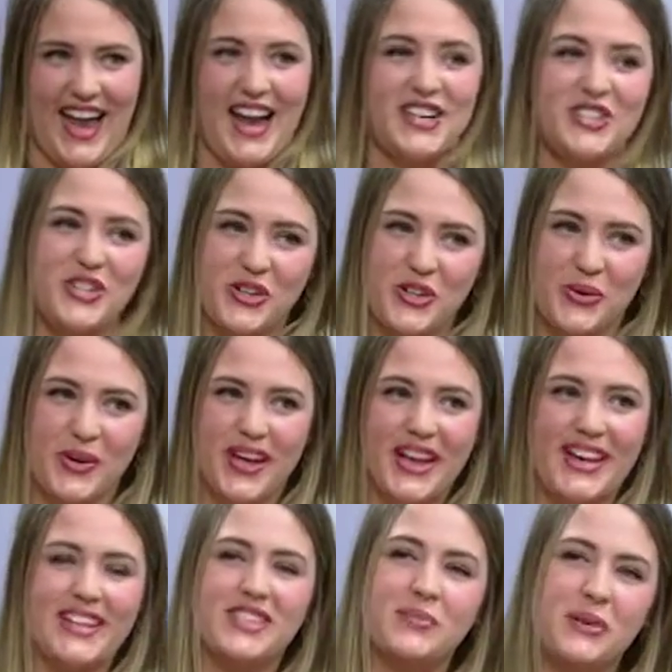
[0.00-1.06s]
I do,
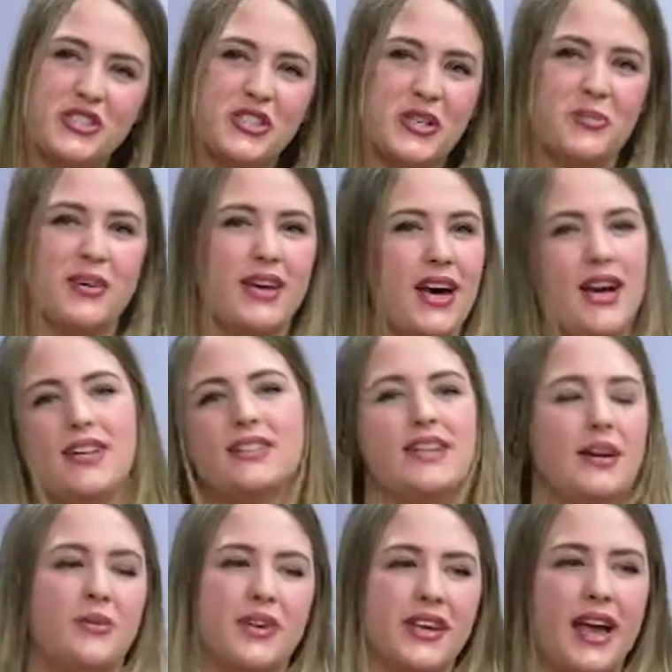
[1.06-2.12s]
and especially because
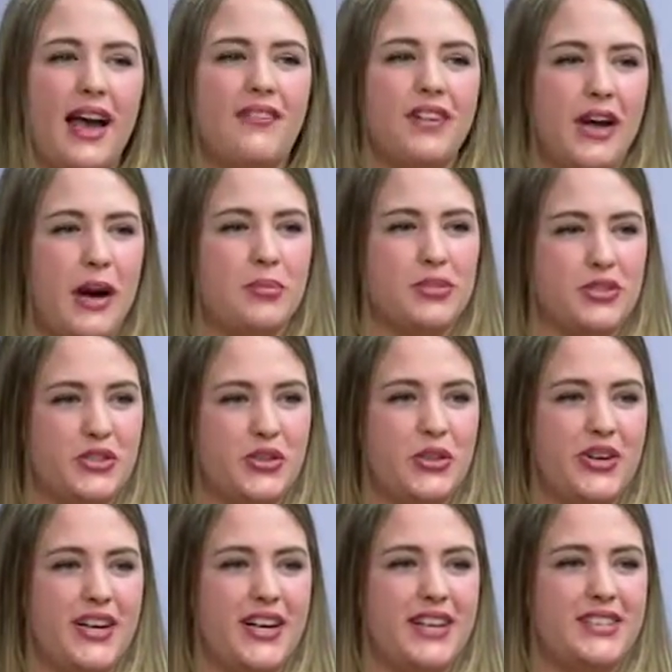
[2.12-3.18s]
I really have an
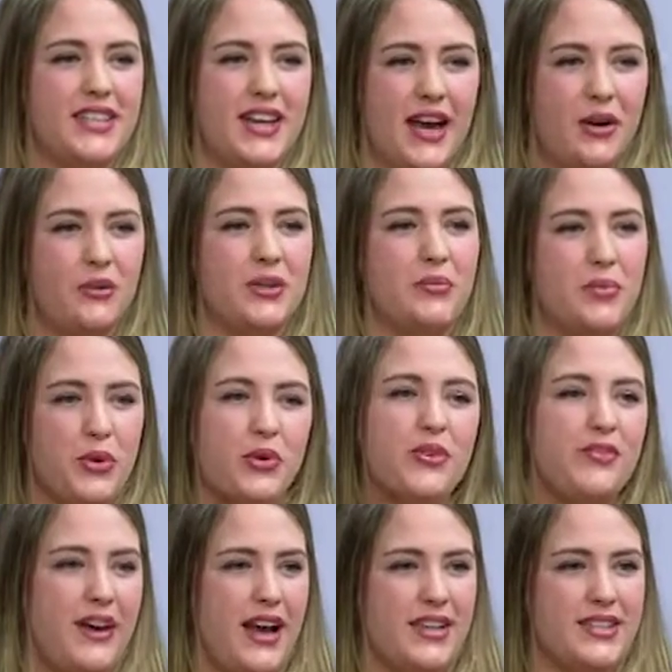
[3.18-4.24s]
opportunity to not only
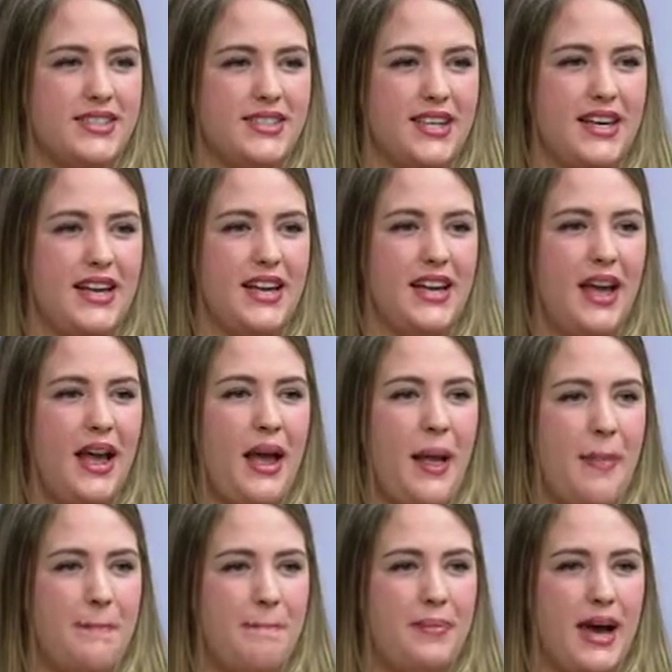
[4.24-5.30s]
beautify the city,
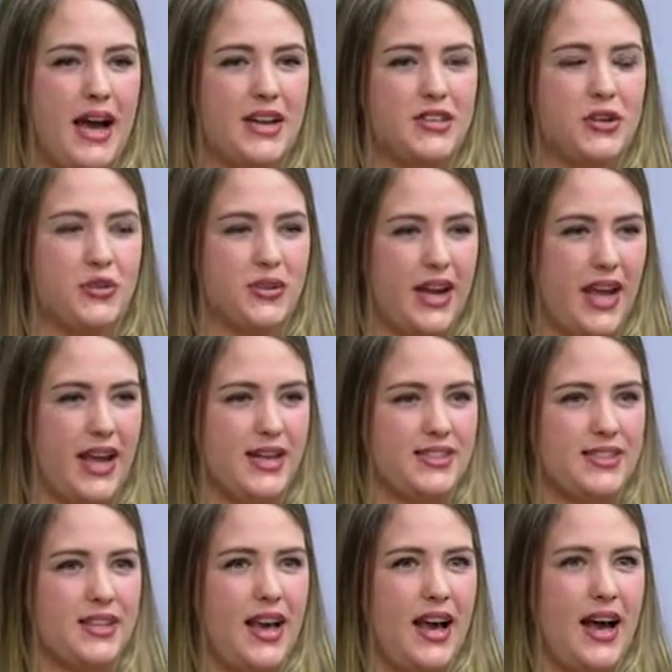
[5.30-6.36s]
but
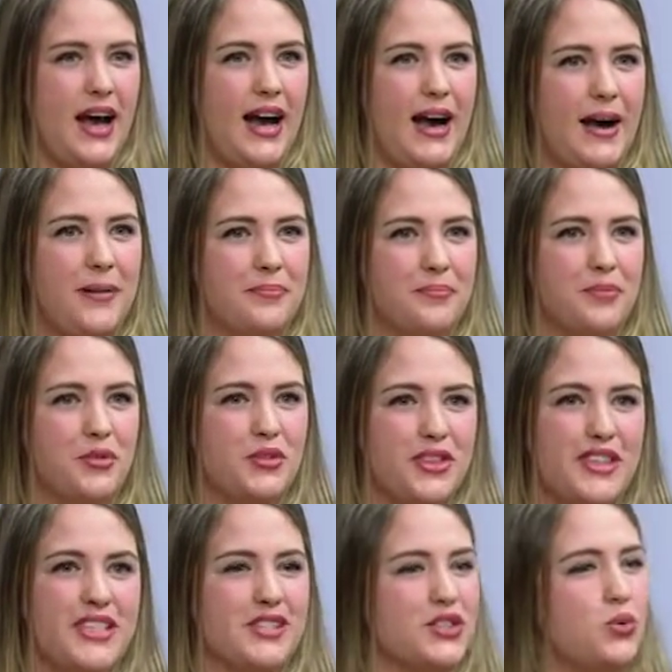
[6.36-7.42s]
create
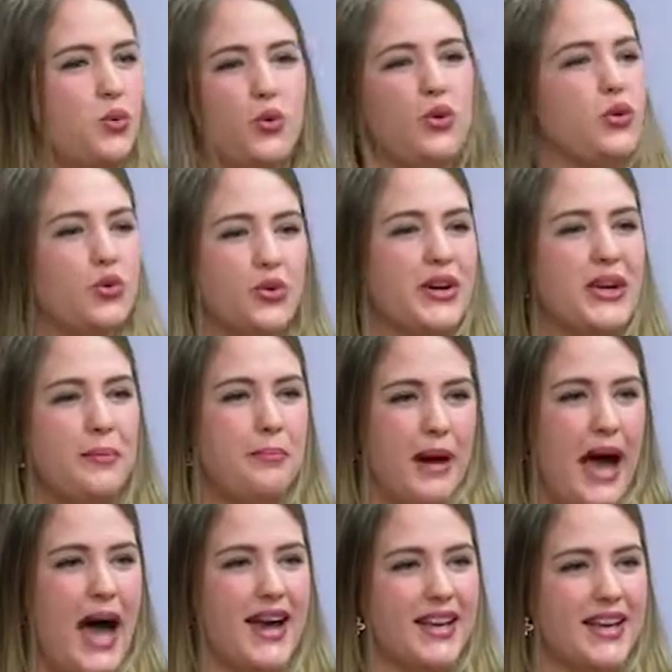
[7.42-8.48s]
these cool green
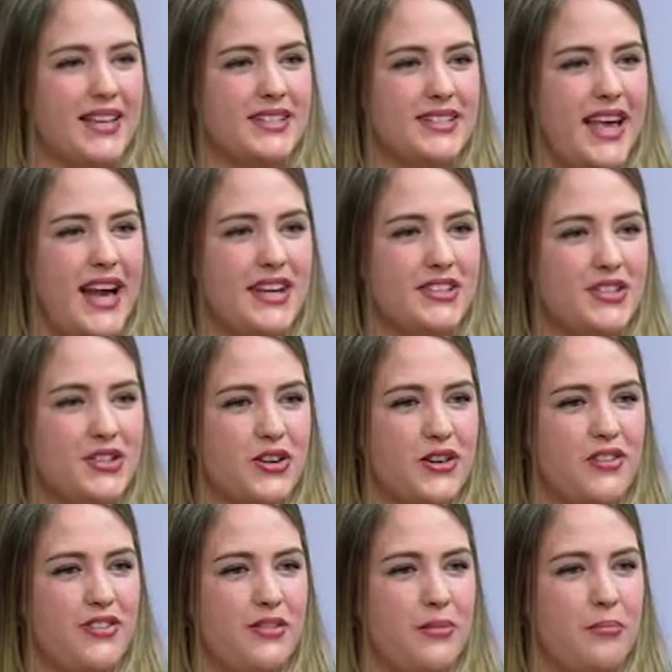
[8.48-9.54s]
pockets that
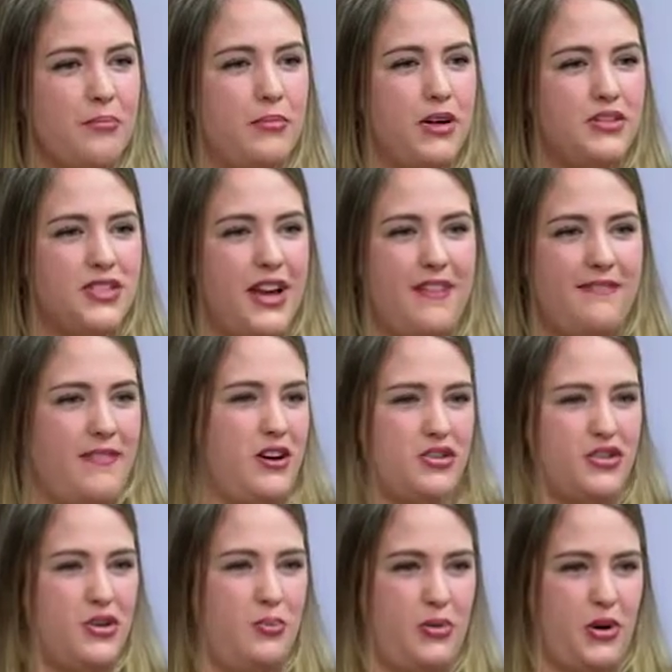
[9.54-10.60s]
serve
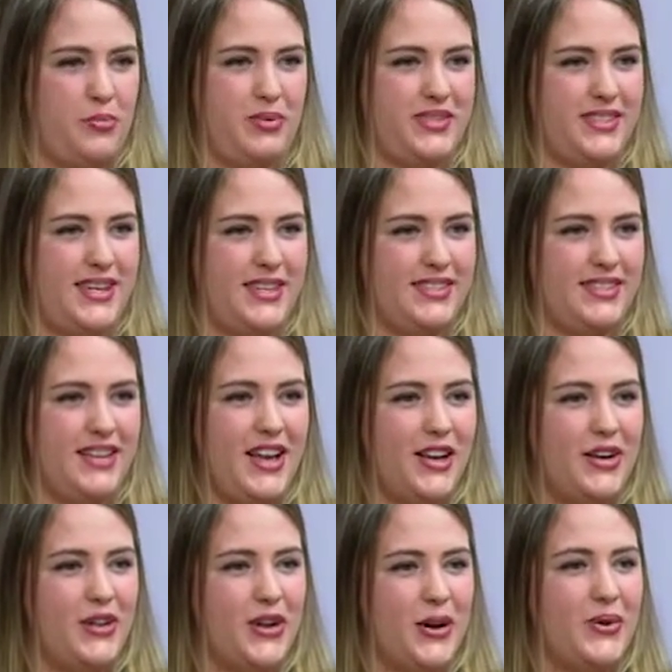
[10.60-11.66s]
multifunctional purposes.
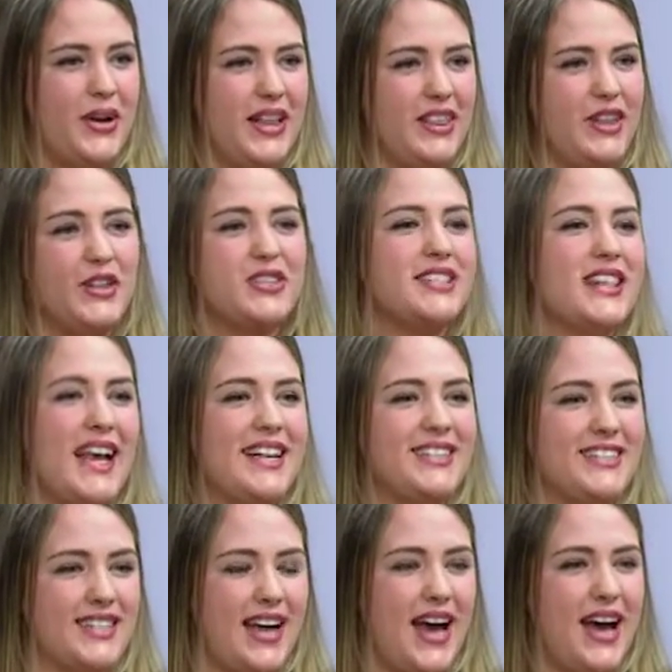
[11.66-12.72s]
You know, it looks
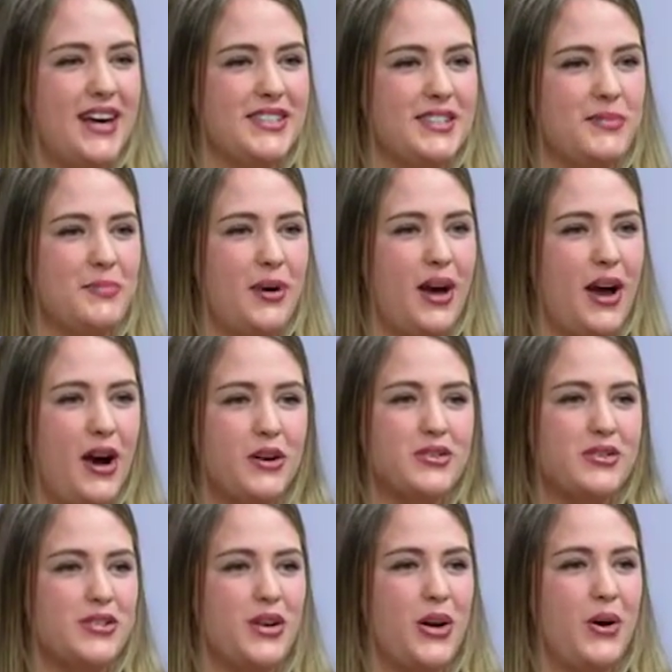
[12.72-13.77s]
nice to us, but
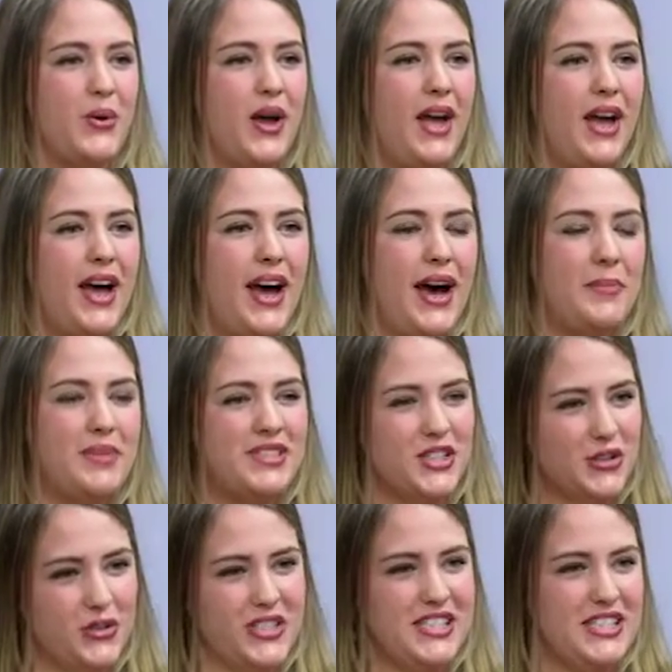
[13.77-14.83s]
also it's a
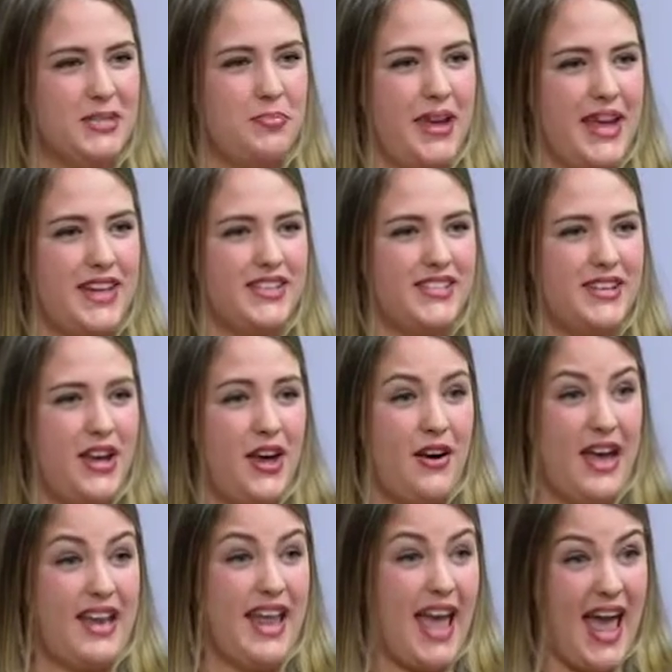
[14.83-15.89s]
green space
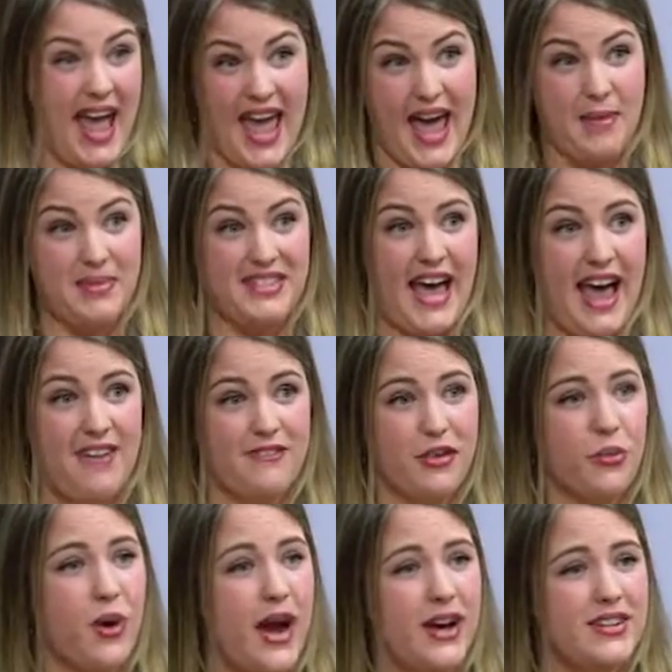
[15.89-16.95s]
and a habitat
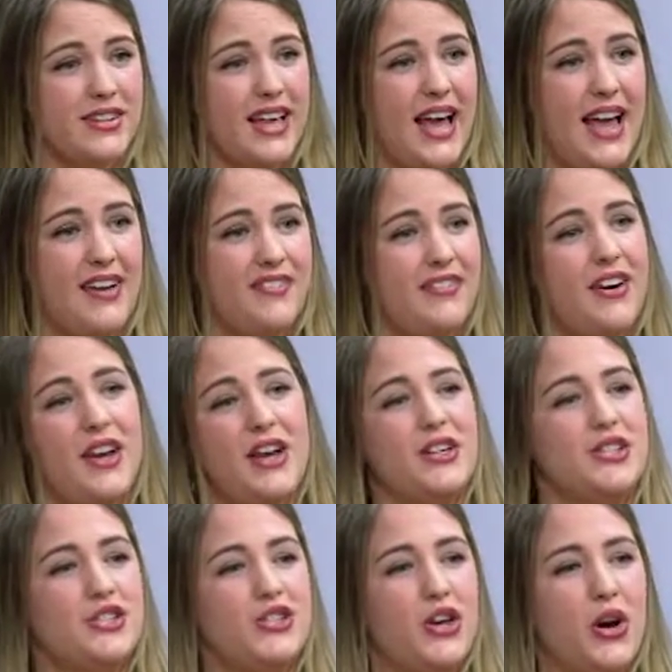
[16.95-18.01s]
for wildlife.
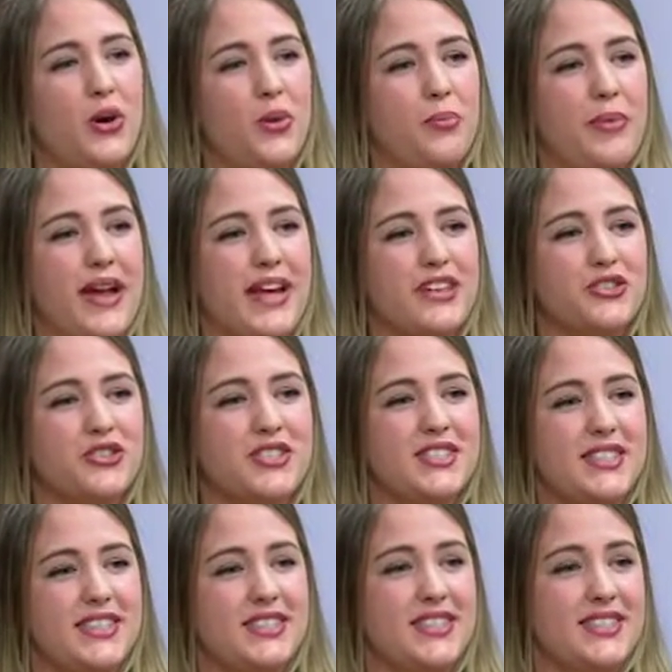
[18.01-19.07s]
So my interest
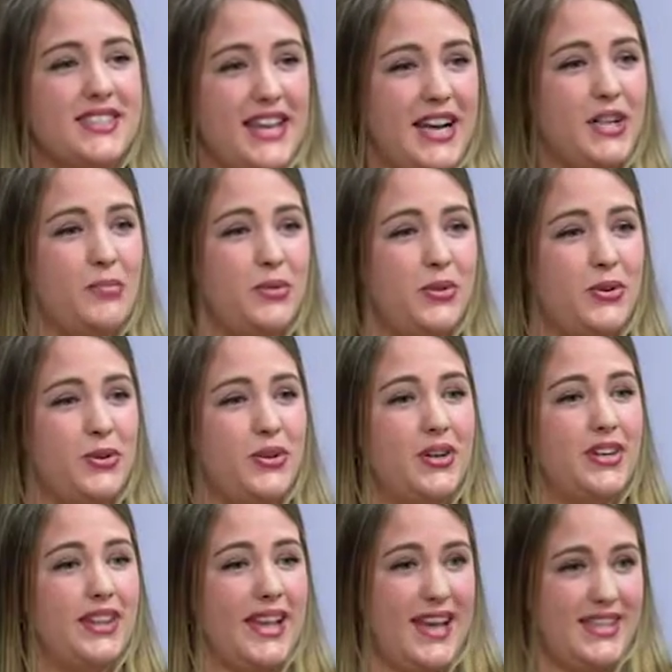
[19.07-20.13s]
in
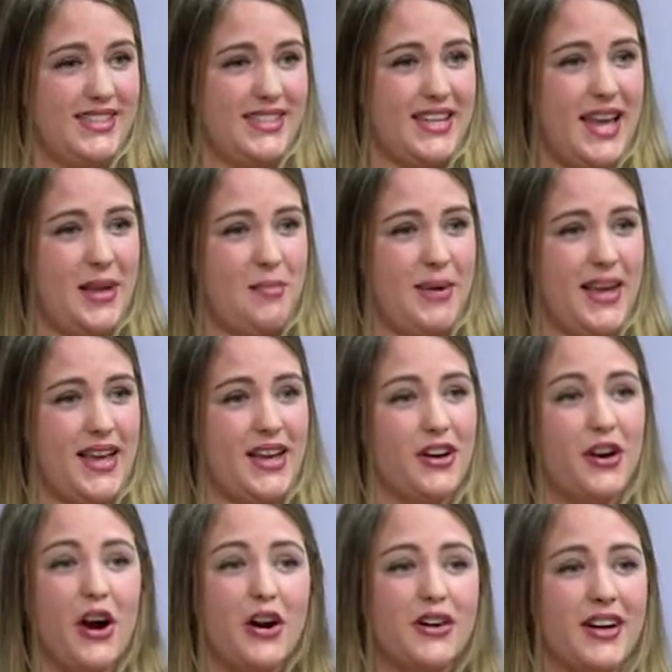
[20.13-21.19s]
sustainable landscaping and
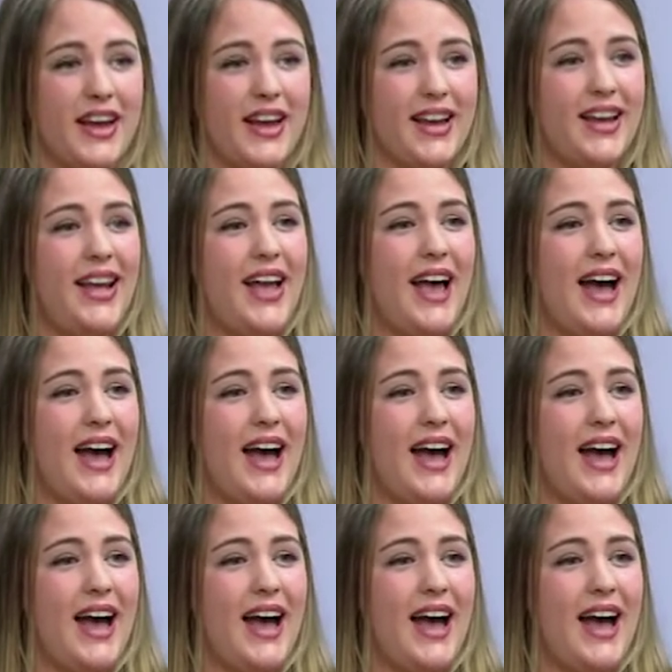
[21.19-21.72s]
gardening